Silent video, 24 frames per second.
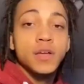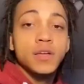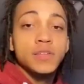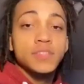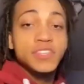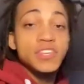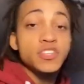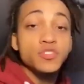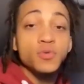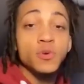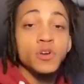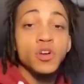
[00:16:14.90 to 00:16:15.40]

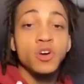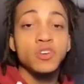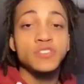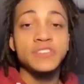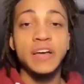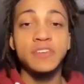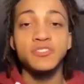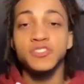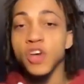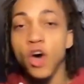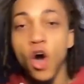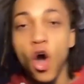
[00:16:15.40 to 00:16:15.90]
This one goes
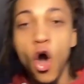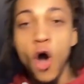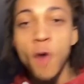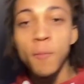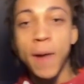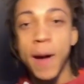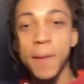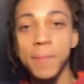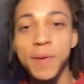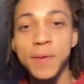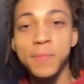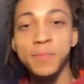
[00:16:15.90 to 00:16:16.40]
out to all my
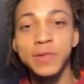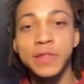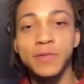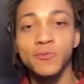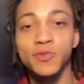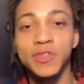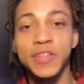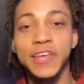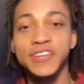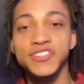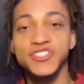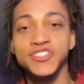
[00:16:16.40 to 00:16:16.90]
people in
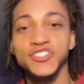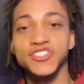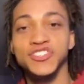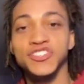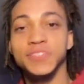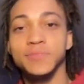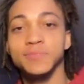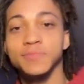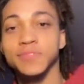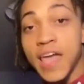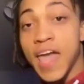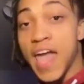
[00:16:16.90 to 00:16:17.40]

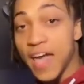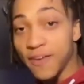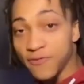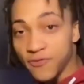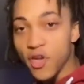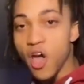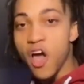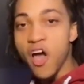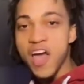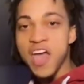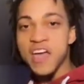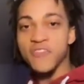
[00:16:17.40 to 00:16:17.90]
relationships. Have
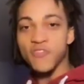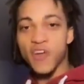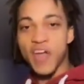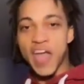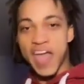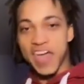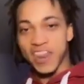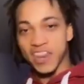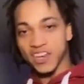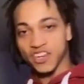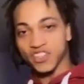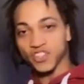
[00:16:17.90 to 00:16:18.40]
y'all ever
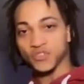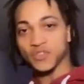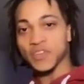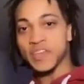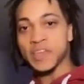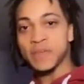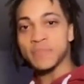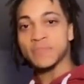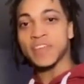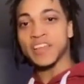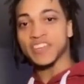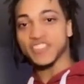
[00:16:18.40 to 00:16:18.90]
had a
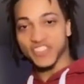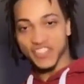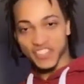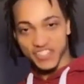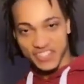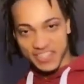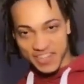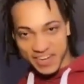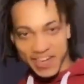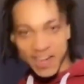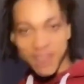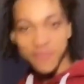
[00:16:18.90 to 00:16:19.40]
dream that your
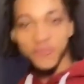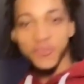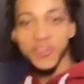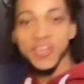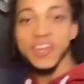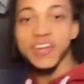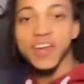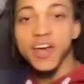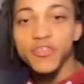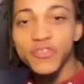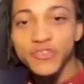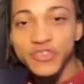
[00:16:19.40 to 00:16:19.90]
significant
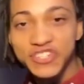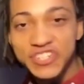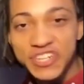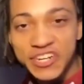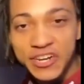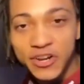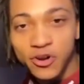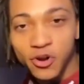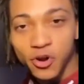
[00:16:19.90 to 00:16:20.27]
other cheated